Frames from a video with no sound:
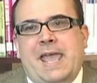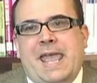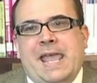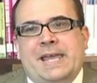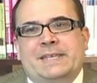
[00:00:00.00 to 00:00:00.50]

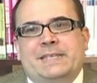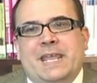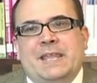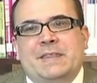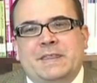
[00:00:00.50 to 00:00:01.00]
And
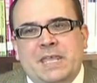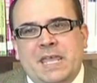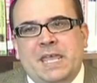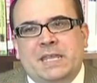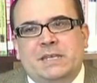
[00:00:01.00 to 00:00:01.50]

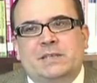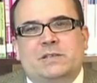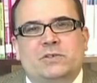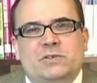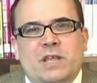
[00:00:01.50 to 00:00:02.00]
then
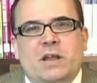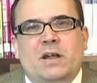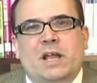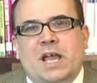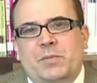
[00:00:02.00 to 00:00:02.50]
to share
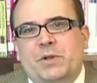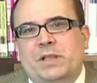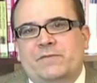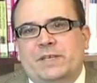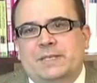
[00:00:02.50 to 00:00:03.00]
a couple
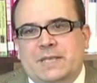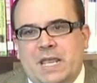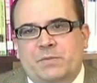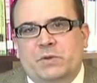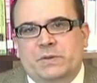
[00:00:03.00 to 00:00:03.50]
of
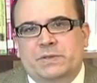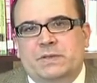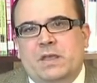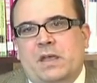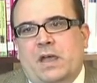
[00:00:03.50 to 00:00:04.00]
examples
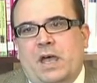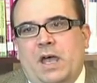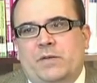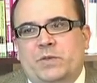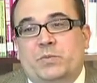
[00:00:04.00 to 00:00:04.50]

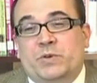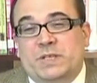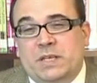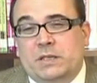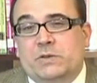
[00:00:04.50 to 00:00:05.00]
of the
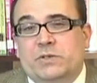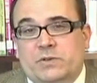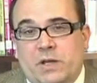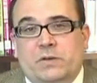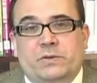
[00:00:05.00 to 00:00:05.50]
particular
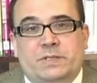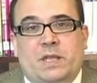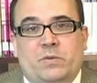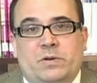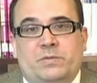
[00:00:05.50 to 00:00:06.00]
struggles
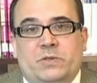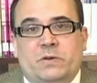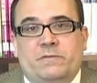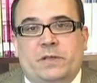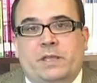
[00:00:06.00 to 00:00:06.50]
that we're
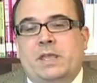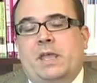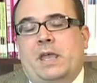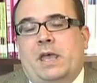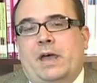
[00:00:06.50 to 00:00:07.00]
observing.
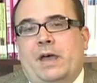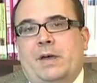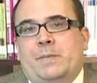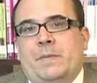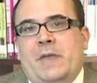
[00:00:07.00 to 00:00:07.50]

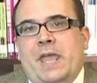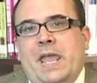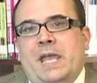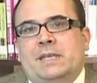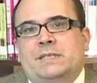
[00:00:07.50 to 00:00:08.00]

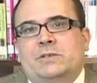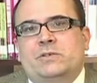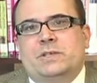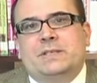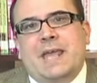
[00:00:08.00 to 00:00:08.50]
And
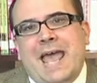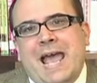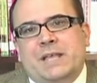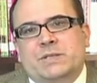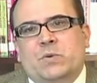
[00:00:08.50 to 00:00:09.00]
just to
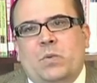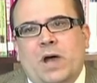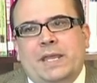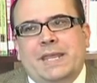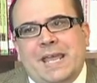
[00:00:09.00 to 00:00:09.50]
ask
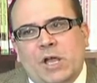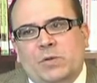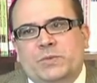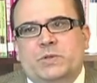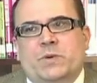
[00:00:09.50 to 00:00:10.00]
what
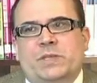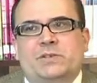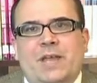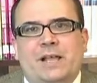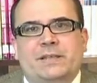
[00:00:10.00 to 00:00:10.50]
helps when the
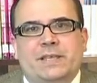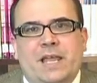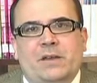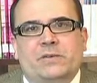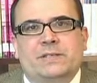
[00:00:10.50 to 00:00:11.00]
child
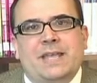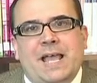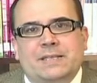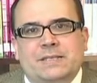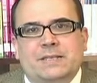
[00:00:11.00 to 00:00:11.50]
encounters
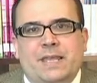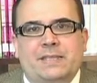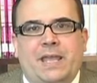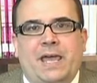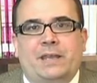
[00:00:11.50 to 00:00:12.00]
tasks like
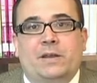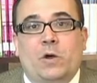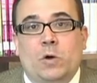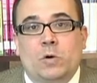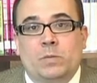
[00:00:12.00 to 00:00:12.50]
that at
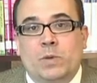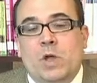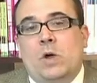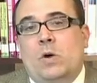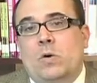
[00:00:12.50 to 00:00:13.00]
home.
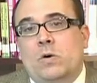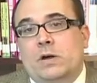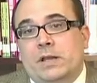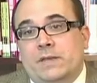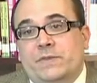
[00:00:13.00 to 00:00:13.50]

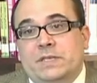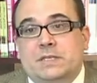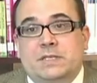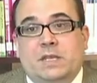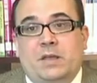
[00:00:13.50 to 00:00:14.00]
Or if this
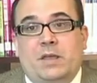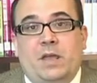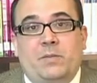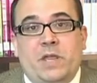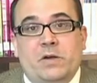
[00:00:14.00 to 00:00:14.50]
is in
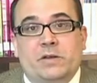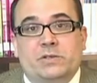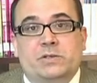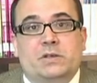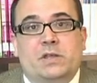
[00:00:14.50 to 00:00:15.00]
a
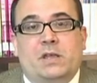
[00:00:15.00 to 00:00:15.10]
parish